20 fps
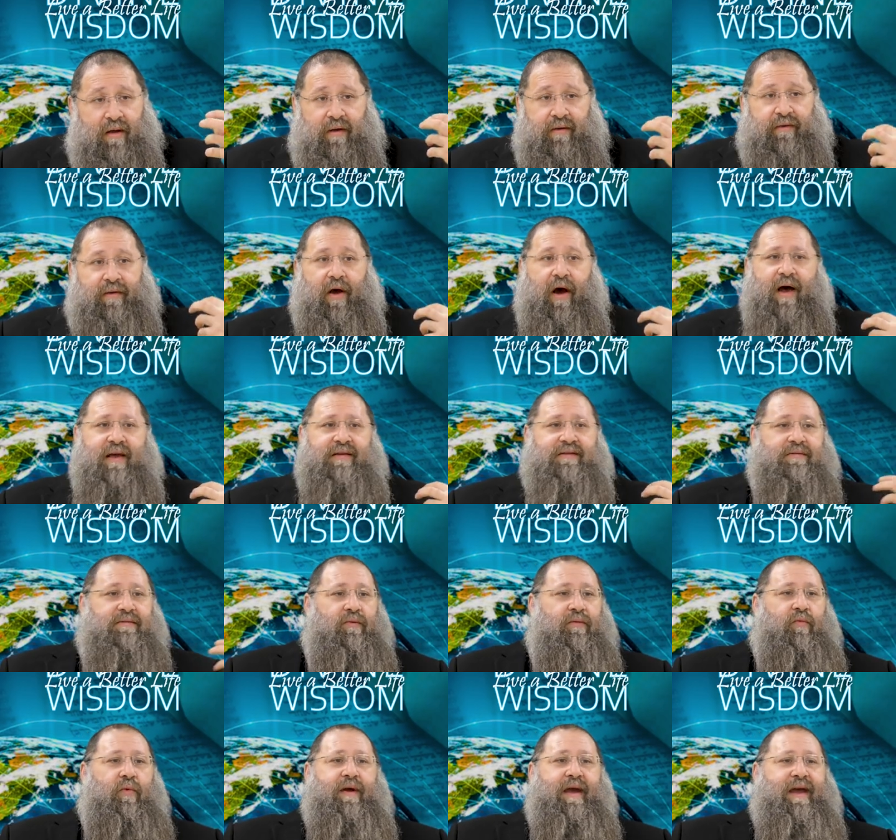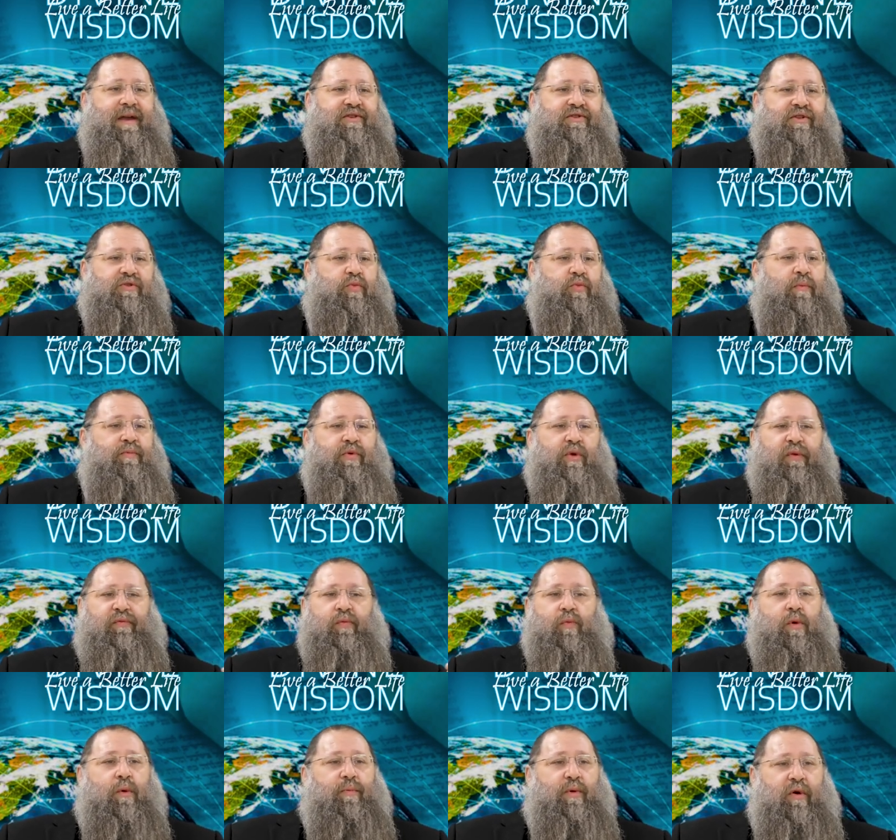to us. We're angels. We're beautiful.
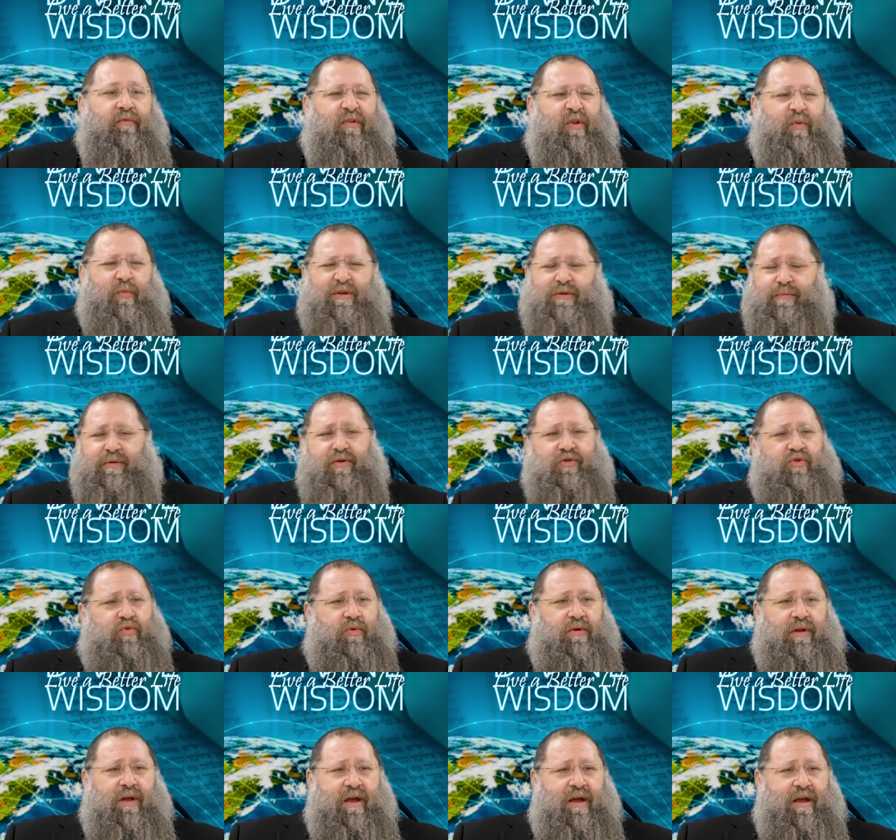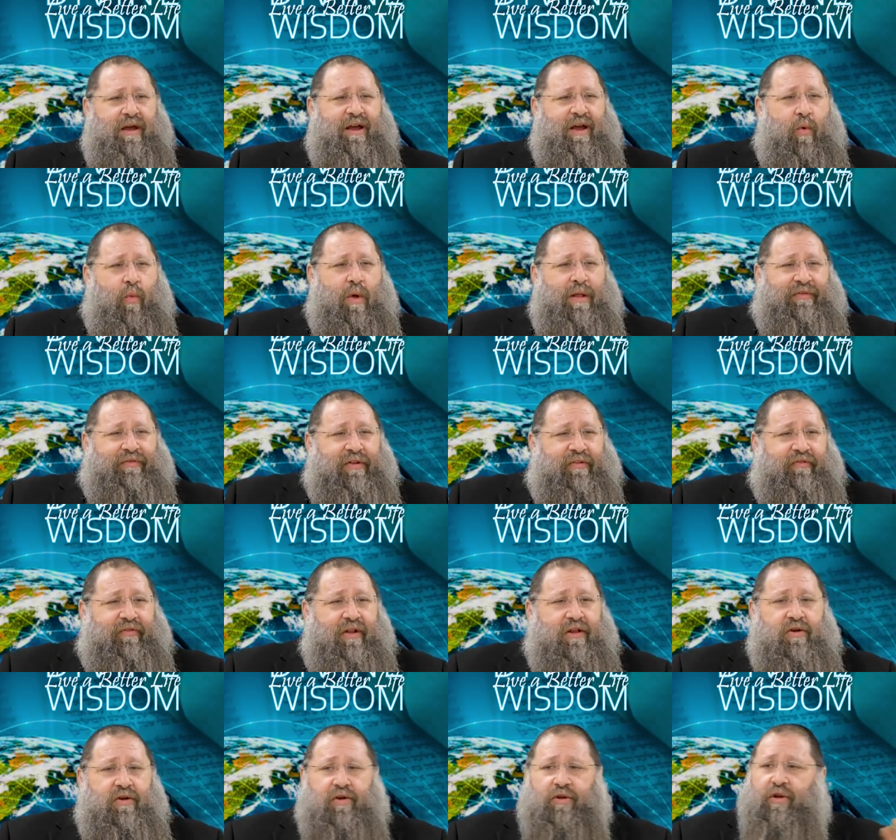We're perfect. We're spiritual. We'll
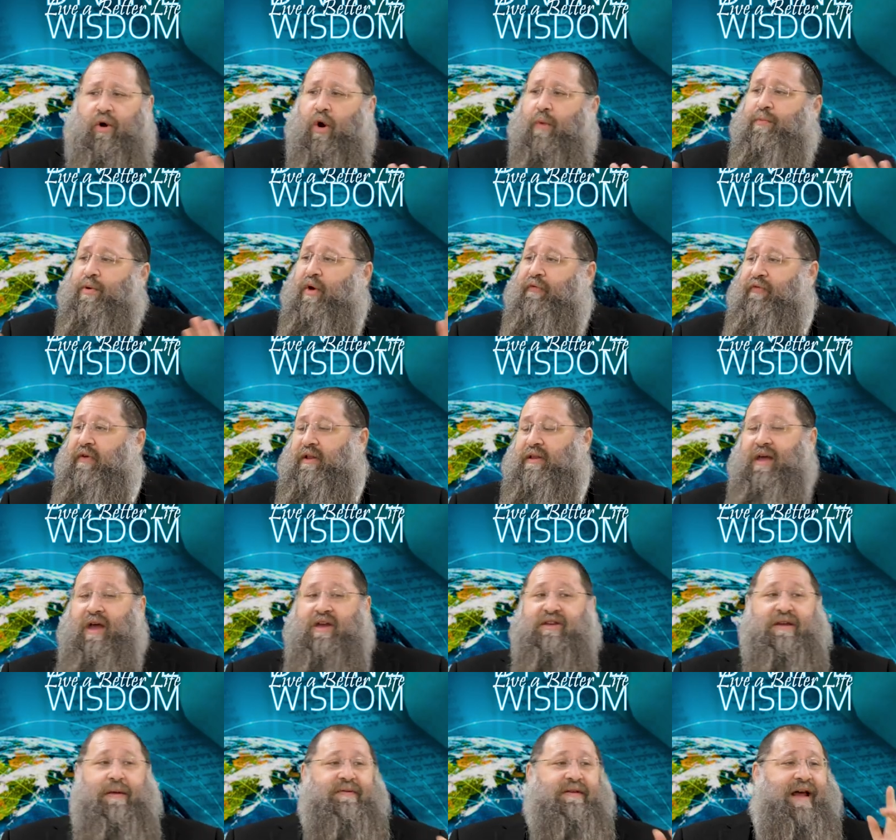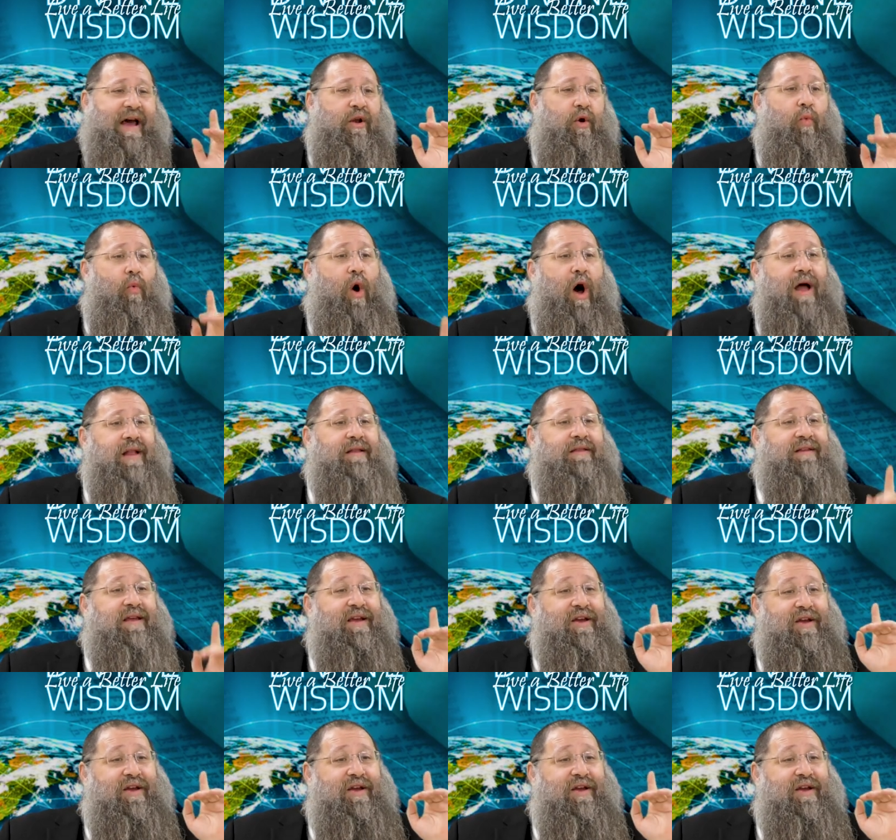fulfill your Torah perfectly. Hashem said, I don't want